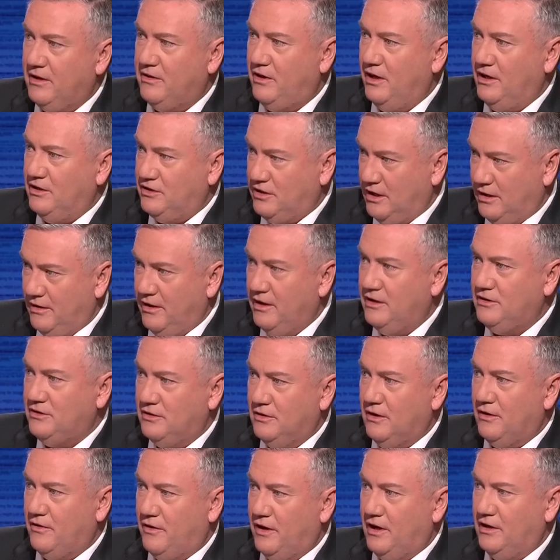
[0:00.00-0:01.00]
things. So these are
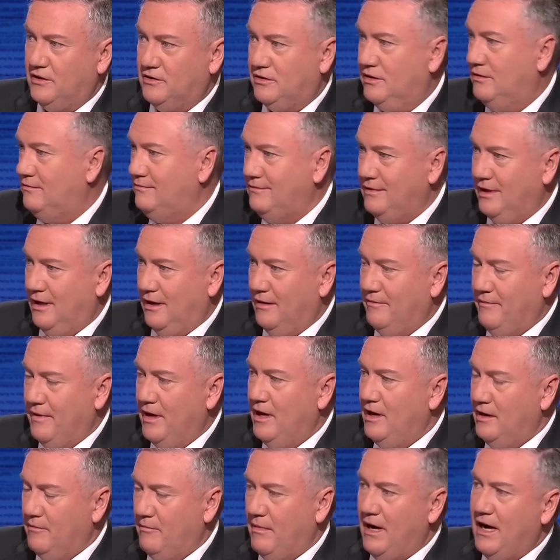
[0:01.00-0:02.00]
the things that, you know,
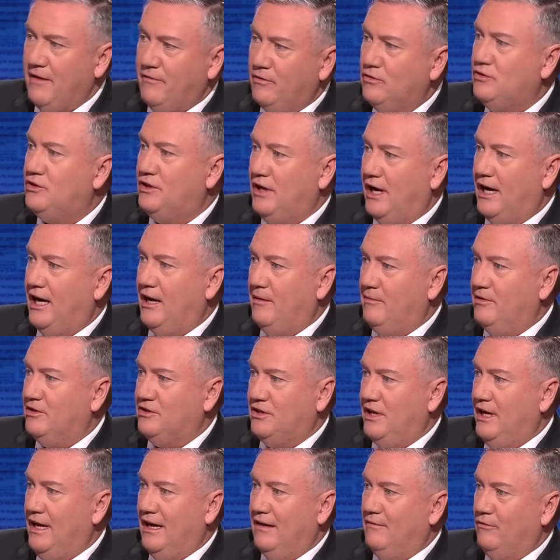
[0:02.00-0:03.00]
Marvel Stadium is
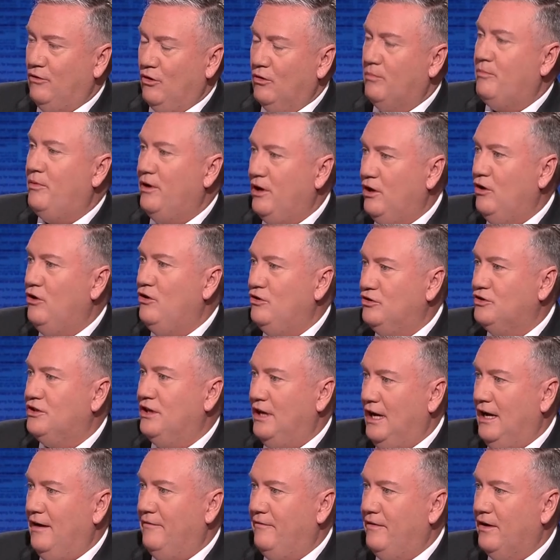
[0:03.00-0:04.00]
now not being used
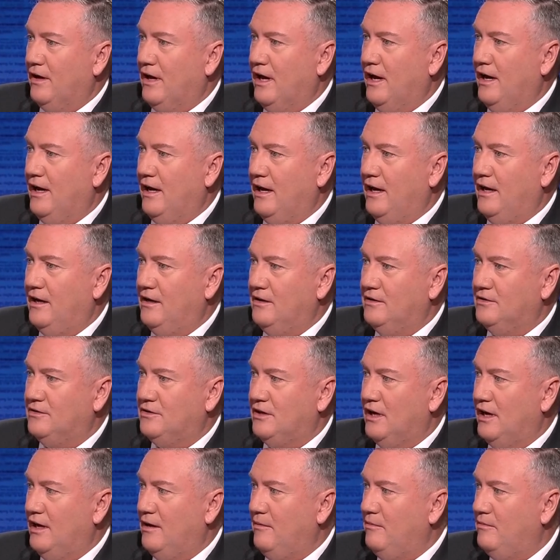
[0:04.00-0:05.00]
enough, OK? It is
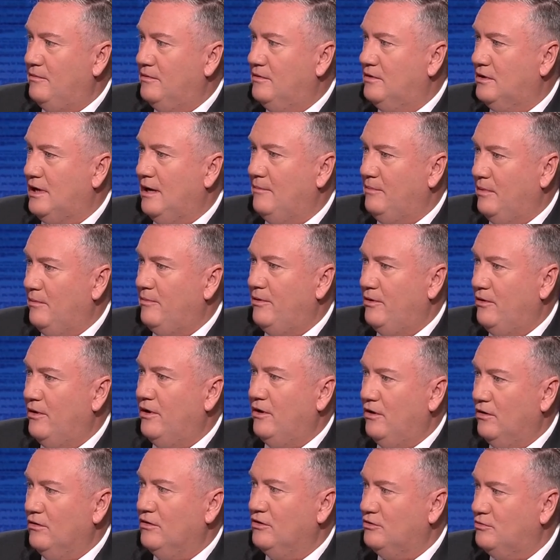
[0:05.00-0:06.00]
a couple of $1
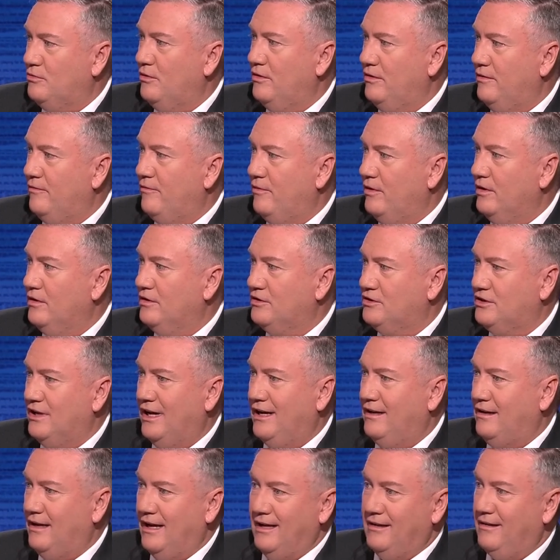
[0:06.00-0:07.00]
billion worth of real
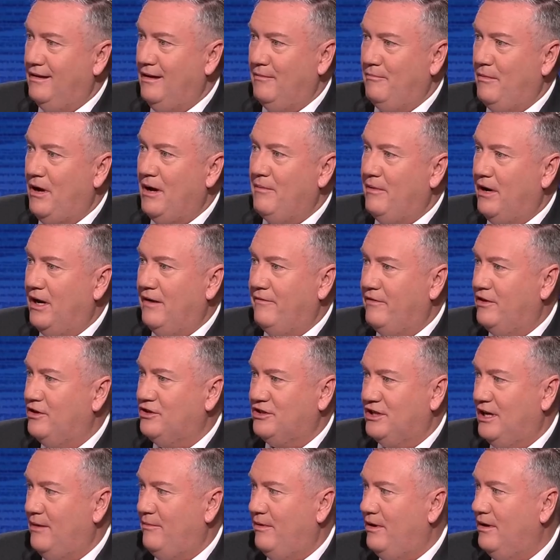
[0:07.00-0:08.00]
estate. At the moment over the
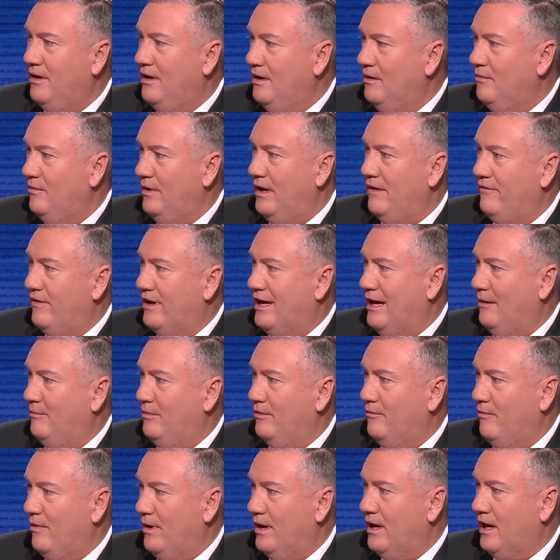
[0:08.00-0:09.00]
summer, we have a couple
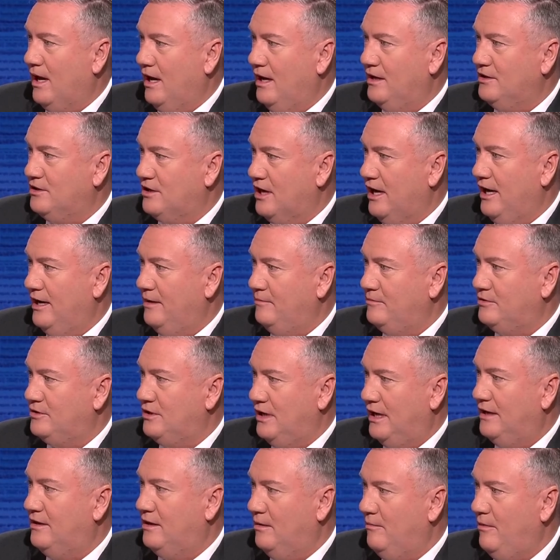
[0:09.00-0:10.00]
of Renegades games
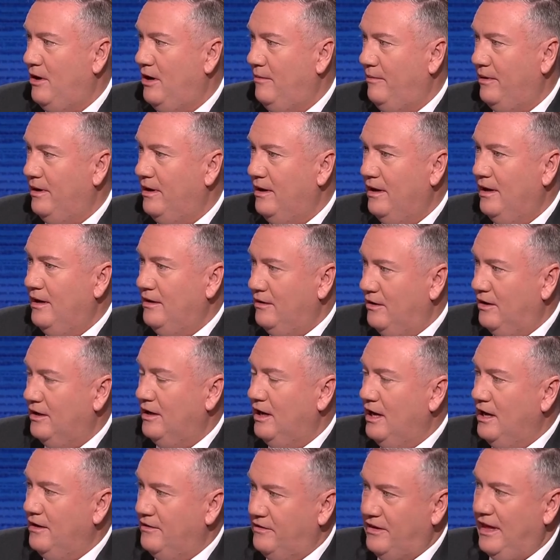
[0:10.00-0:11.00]
at the moment. Right?
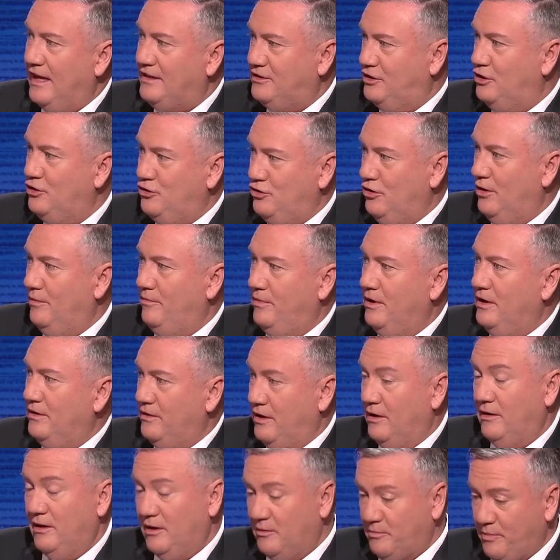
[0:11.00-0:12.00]
That's a job.
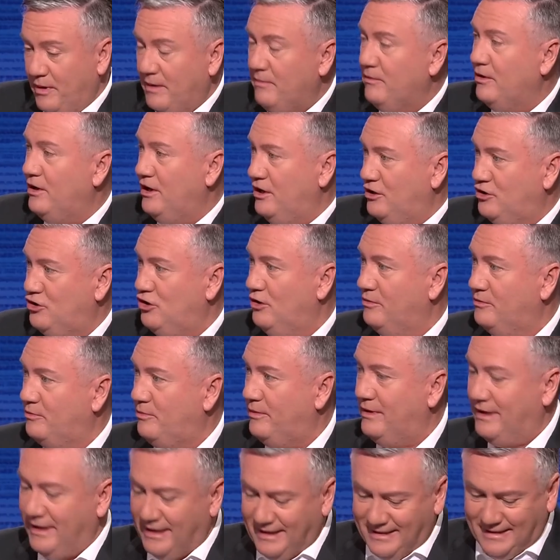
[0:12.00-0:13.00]
There's people in these jobs,
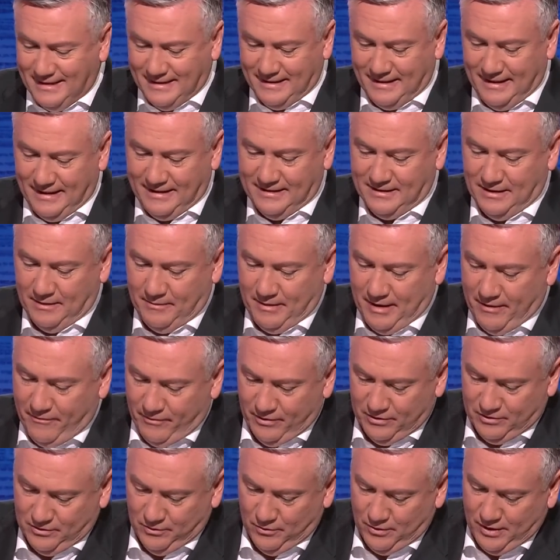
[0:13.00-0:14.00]
but these are things that
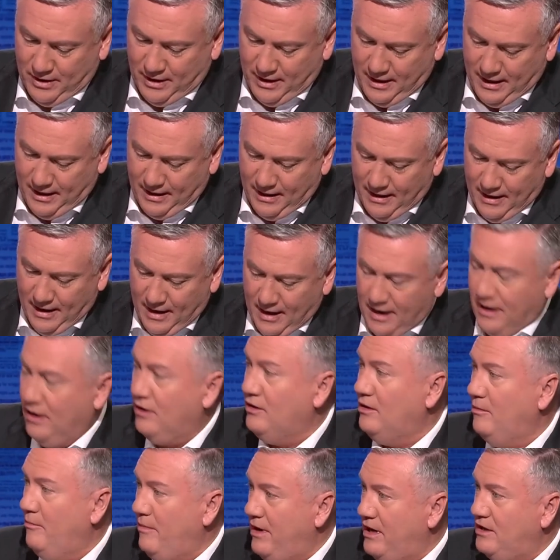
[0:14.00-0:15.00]
everyone's looking at. You've
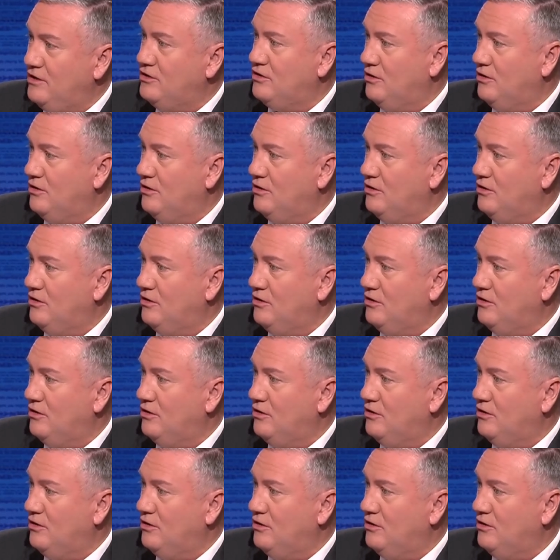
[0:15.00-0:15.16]
got the men's